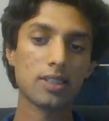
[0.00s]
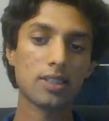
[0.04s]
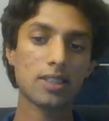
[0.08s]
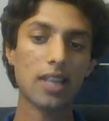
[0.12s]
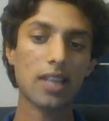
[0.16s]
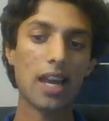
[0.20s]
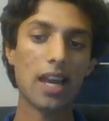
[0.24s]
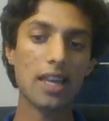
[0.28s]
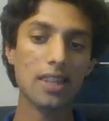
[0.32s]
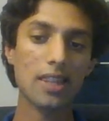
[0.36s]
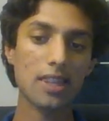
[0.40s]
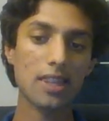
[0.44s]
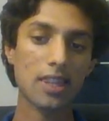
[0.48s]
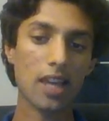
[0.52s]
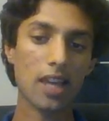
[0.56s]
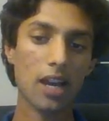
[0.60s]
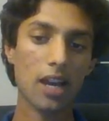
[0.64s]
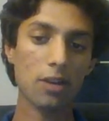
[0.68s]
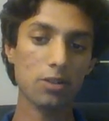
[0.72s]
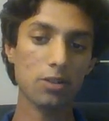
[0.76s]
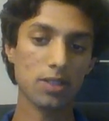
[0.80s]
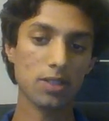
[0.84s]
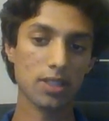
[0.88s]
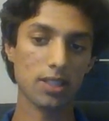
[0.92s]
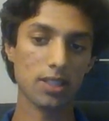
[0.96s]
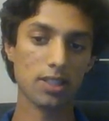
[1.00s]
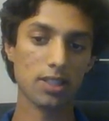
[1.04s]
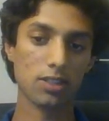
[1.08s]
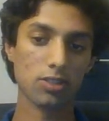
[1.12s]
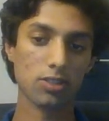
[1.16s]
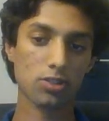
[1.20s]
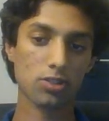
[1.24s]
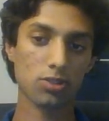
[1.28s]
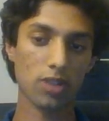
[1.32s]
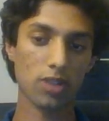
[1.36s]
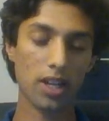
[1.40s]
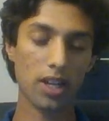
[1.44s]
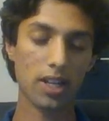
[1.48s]

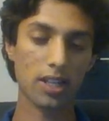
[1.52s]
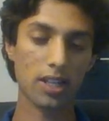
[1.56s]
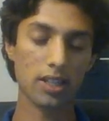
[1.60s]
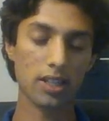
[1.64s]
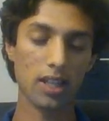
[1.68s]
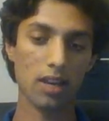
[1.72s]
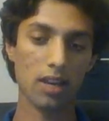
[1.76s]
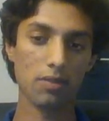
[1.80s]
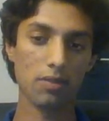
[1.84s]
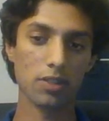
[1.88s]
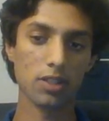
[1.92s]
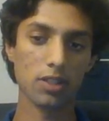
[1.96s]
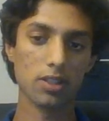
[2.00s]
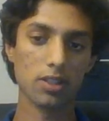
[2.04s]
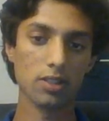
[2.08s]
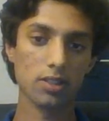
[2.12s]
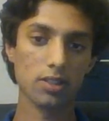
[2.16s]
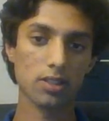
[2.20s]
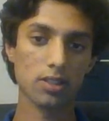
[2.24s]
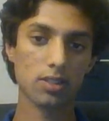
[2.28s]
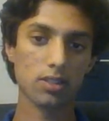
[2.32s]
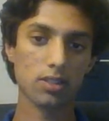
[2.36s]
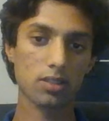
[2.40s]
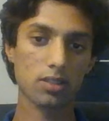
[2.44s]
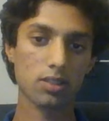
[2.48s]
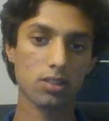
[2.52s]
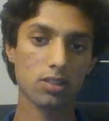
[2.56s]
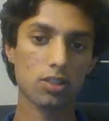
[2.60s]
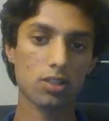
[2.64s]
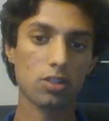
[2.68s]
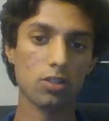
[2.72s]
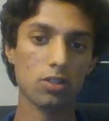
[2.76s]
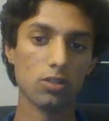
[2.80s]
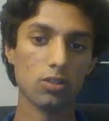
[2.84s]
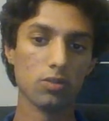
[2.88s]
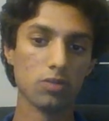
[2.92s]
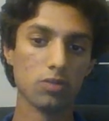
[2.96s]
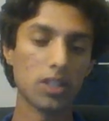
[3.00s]
10,000 training levels
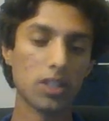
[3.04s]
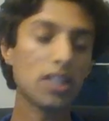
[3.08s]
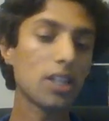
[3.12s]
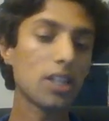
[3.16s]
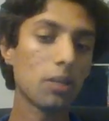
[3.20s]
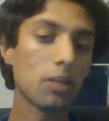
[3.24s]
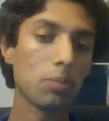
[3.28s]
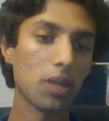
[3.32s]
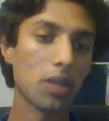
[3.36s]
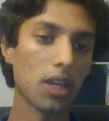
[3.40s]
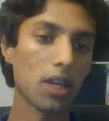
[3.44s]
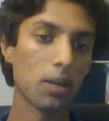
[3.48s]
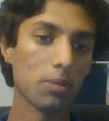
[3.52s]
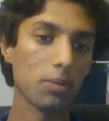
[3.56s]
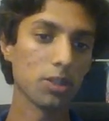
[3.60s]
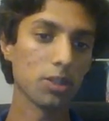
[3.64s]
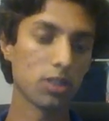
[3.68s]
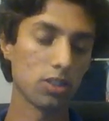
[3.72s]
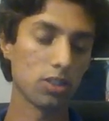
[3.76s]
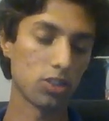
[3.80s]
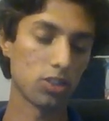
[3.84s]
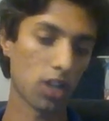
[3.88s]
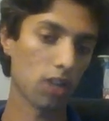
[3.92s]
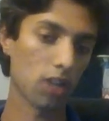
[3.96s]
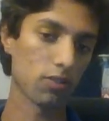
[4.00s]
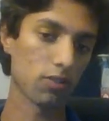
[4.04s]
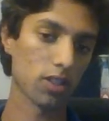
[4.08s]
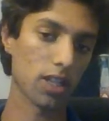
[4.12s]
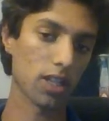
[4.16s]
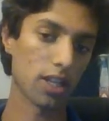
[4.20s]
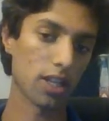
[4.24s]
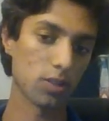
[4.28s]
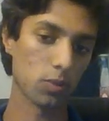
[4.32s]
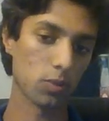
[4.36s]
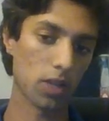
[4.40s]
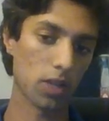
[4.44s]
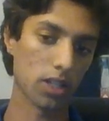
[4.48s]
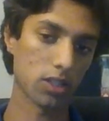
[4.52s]
to really be able to
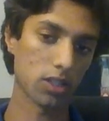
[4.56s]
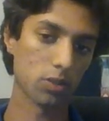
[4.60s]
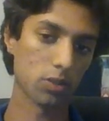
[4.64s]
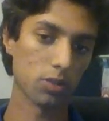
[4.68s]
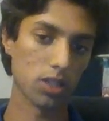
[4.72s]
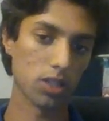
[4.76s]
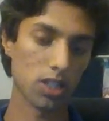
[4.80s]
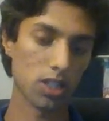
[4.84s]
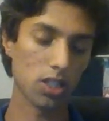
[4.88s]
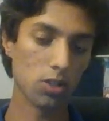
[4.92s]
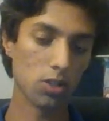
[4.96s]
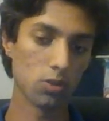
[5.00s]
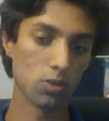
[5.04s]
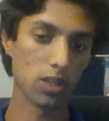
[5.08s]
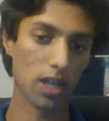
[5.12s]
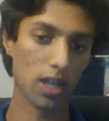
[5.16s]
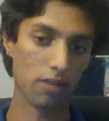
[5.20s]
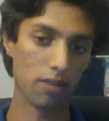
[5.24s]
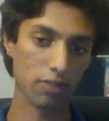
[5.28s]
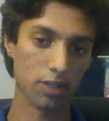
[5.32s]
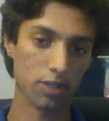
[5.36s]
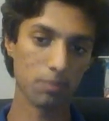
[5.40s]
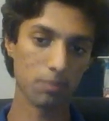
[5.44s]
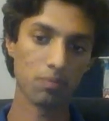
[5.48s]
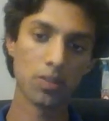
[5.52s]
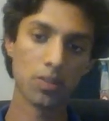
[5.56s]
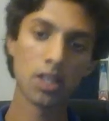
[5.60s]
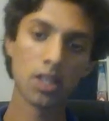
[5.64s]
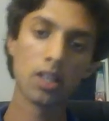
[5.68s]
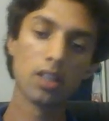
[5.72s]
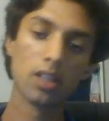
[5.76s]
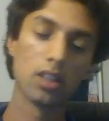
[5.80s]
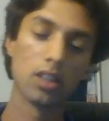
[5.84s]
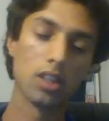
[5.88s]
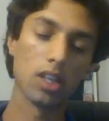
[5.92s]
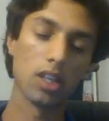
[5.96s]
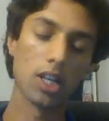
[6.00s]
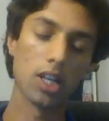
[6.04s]
generalize well to a new level.
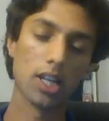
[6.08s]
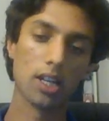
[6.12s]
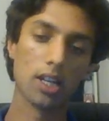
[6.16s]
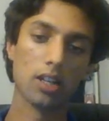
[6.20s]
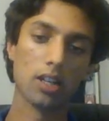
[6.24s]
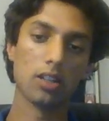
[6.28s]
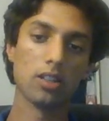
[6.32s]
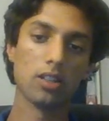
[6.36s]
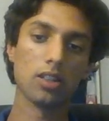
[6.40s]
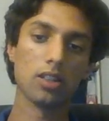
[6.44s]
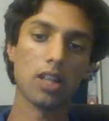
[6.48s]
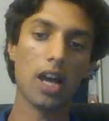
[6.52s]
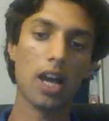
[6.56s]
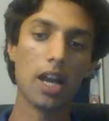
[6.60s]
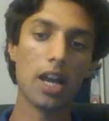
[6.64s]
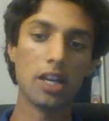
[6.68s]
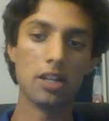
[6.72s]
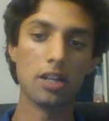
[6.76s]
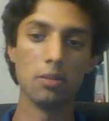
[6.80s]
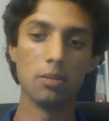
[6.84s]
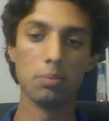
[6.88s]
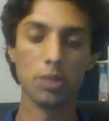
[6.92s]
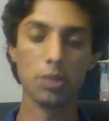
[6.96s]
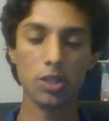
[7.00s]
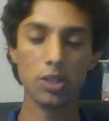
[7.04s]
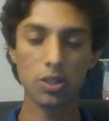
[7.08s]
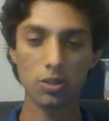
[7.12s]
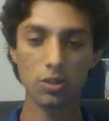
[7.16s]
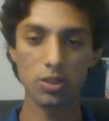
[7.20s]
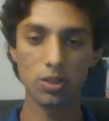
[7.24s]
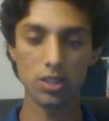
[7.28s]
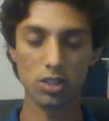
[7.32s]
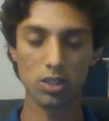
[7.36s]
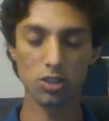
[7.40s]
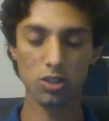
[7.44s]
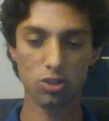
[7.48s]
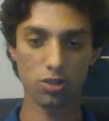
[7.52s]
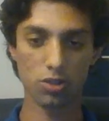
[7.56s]
The line in blue
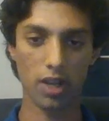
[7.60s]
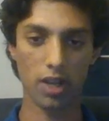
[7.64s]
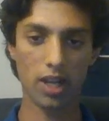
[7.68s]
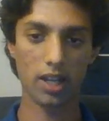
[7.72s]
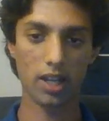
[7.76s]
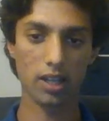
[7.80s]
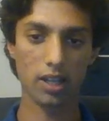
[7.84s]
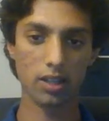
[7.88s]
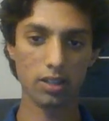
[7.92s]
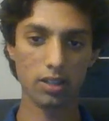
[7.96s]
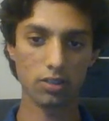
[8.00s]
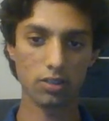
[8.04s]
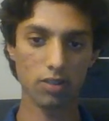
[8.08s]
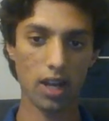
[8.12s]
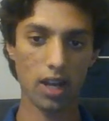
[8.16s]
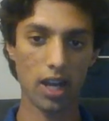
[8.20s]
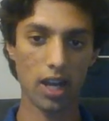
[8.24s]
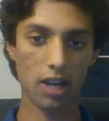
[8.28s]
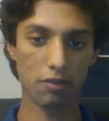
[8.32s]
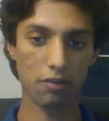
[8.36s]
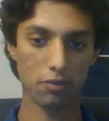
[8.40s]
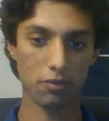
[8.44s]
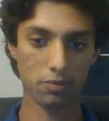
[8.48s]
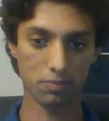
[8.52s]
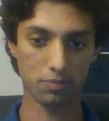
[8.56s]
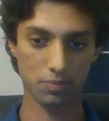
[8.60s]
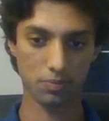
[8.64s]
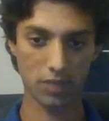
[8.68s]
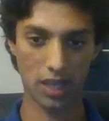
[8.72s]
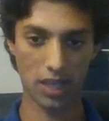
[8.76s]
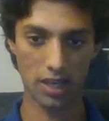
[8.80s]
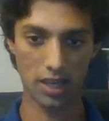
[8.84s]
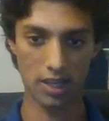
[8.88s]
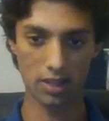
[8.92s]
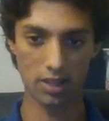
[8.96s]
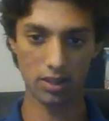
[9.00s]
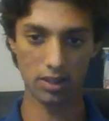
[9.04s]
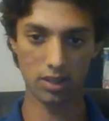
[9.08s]
is the training graph,
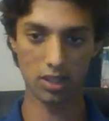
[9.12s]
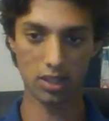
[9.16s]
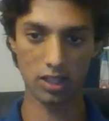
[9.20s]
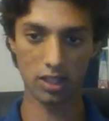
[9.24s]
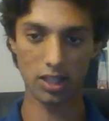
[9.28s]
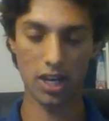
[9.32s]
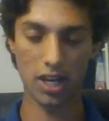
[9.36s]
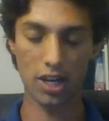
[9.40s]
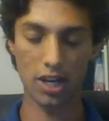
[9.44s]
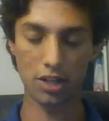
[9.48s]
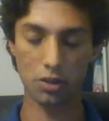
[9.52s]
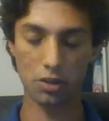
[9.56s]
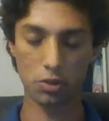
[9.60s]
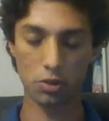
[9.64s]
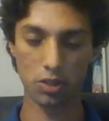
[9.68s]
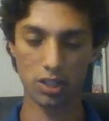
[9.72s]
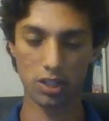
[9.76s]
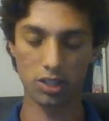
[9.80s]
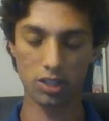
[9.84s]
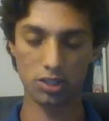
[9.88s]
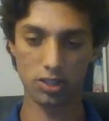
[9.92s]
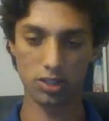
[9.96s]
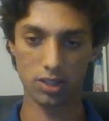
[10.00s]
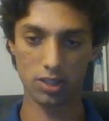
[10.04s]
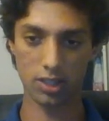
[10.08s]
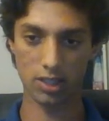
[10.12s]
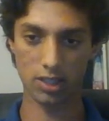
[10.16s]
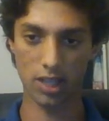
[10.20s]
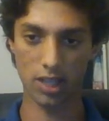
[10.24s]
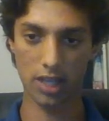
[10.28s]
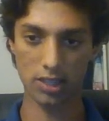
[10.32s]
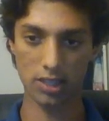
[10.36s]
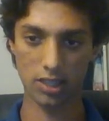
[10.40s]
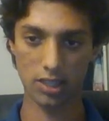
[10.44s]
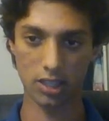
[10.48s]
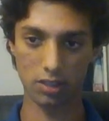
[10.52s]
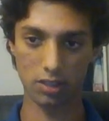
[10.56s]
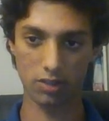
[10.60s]
and the line in orange is the
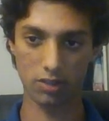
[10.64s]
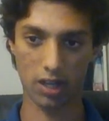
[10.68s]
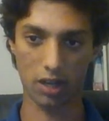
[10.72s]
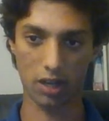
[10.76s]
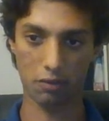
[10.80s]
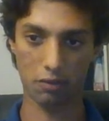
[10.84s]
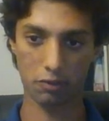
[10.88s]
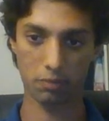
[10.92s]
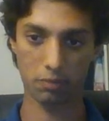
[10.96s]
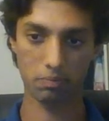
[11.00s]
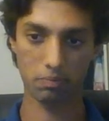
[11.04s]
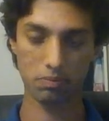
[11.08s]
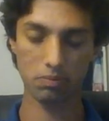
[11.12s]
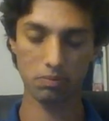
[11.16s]
testing graph.